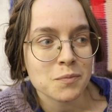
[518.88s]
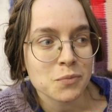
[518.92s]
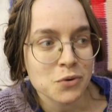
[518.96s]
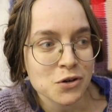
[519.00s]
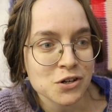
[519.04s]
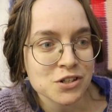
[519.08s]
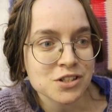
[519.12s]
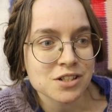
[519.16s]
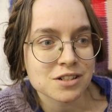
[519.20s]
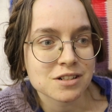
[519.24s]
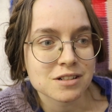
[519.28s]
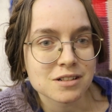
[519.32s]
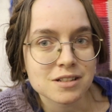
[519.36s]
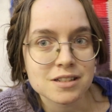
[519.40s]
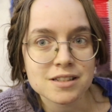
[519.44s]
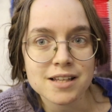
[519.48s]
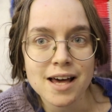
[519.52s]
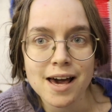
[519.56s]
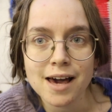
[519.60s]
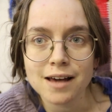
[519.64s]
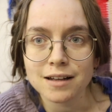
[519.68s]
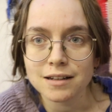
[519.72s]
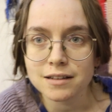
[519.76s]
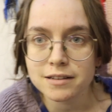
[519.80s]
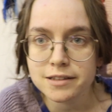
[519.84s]
personal
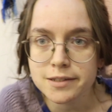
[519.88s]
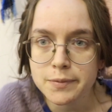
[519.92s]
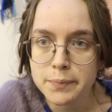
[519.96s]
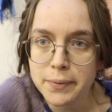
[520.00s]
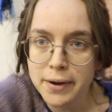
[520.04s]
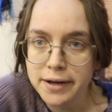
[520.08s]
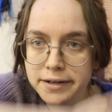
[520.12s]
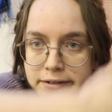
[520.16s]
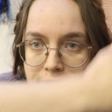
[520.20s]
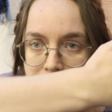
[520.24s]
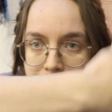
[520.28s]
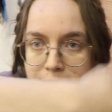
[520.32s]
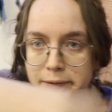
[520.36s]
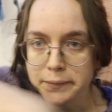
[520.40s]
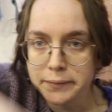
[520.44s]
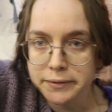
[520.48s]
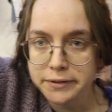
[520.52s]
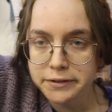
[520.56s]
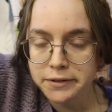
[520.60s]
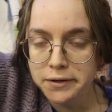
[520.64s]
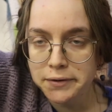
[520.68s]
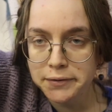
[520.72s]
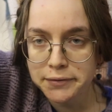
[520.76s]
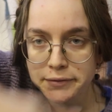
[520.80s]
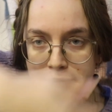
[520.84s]
style. It's a pendulum.
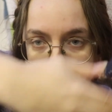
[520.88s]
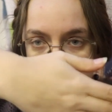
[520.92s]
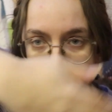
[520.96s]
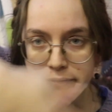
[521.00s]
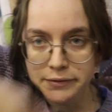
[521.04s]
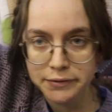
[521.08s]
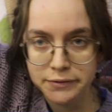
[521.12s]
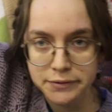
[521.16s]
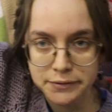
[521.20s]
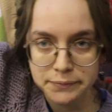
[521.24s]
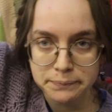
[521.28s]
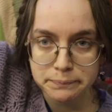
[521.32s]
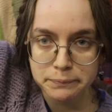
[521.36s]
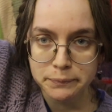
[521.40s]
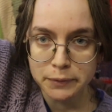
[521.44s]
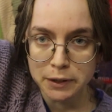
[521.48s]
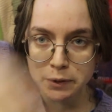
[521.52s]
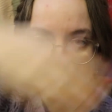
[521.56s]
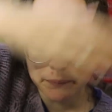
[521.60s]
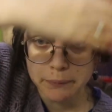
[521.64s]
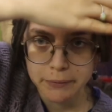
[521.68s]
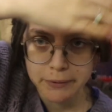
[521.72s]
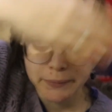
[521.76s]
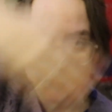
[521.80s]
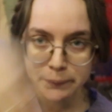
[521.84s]
It goes
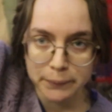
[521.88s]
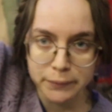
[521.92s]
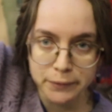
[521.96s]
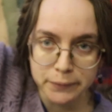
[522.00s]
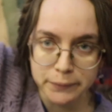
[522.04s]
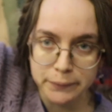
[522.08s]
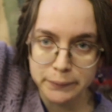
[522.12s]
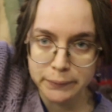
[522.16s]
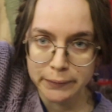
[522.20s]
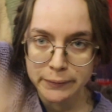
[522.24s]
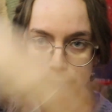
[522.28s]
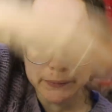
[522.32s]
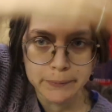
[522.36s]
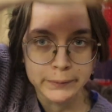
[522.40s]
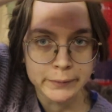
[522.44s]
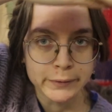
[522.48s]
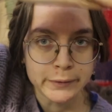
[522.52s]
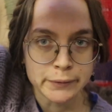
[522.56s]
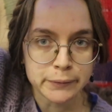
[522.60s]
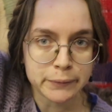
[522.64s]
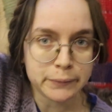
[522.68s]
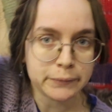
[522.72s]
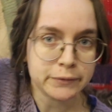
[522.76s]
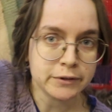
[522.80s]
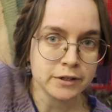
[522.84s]
pew, pew, pew, pew,
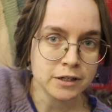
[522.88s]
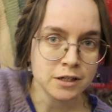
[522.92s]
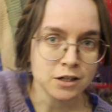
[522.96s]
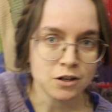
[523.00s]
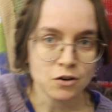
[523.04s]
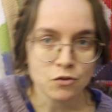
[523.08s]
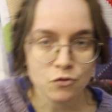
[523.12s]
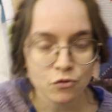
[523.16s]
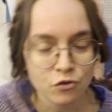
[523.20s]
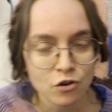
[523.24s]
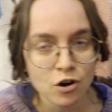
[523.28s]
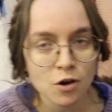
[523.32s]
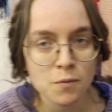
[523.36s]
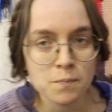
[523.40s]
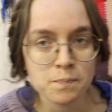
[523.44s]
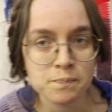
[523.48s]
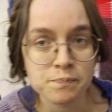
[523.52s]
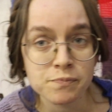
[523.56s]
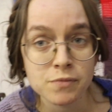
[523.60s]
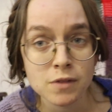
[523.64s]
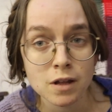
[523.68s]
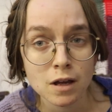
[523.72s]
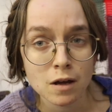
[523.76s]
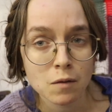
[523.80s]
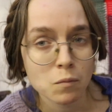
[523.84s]
pew,
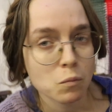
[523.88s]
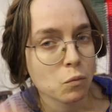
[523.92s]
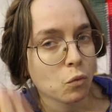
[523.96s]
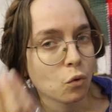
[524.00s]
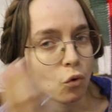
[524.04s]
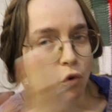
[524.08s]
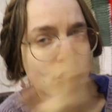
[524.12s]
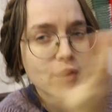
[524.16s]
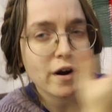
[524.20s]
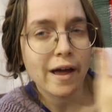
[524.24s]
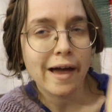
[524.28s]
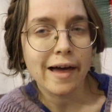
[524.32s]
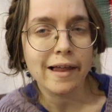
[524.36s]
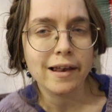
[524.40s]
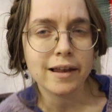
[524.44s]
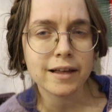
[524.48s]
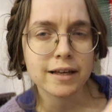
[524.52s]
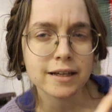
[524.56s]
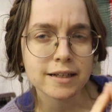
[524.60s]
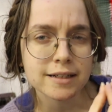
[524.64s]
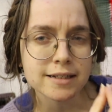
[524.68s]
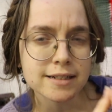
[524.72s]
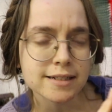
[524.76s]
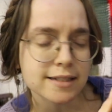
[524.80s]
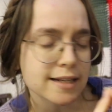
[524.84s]
from more
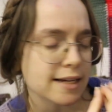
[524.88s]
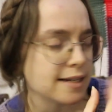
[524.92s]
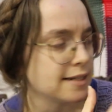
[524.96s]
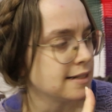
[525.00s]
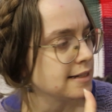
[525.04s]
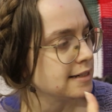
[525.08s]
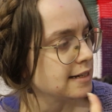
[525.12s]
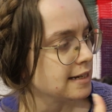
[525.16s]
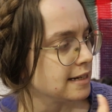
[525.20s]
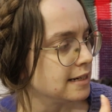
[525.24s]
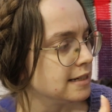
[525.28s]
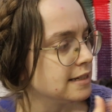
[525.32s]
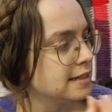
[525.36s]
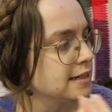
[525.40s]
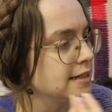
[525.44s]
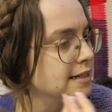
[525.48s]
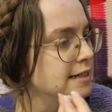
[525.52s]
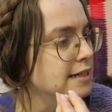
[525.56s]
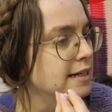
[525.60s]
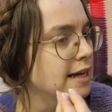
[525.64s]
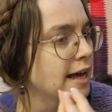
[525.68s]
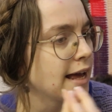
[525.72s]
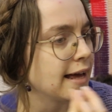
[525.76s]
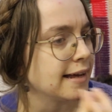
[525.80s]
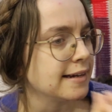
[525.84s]
elegant and
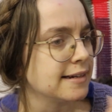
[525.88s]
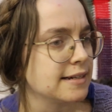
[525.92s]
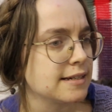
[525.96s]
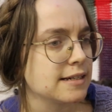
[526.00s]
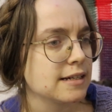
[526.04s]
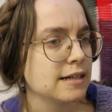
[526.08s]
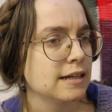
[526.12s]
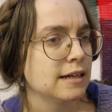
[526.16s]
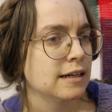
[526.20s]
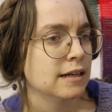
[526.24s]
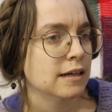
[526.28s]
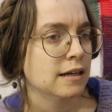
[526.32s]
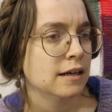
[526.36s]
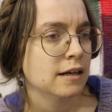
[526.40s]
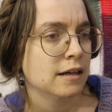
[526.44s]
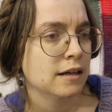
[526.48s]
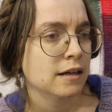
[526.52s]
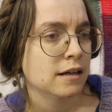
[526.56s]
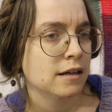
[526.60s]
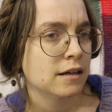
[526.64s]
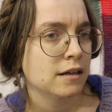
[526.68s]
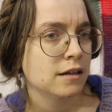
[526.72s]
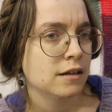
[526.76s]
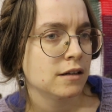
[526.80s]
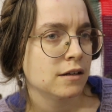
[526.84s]
dainty and,
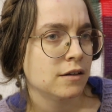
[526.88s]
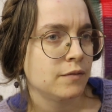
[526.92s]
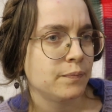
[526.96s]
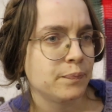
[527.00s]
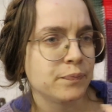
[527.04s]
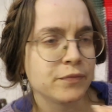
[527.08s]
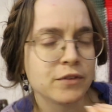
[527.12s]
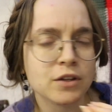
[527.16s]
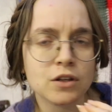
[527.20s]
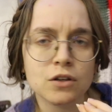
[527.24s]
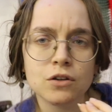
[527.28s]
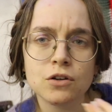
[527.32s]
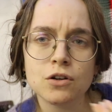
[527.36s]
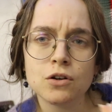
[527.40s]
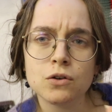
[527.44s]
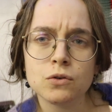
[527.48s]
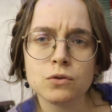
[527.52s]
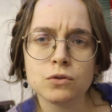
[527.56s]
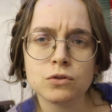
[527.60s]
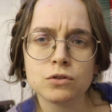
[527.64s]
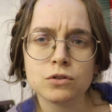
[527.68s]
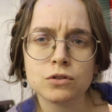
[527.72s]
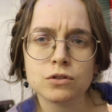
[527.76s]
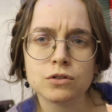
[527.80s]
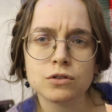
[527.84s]
you
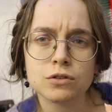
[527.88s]
know,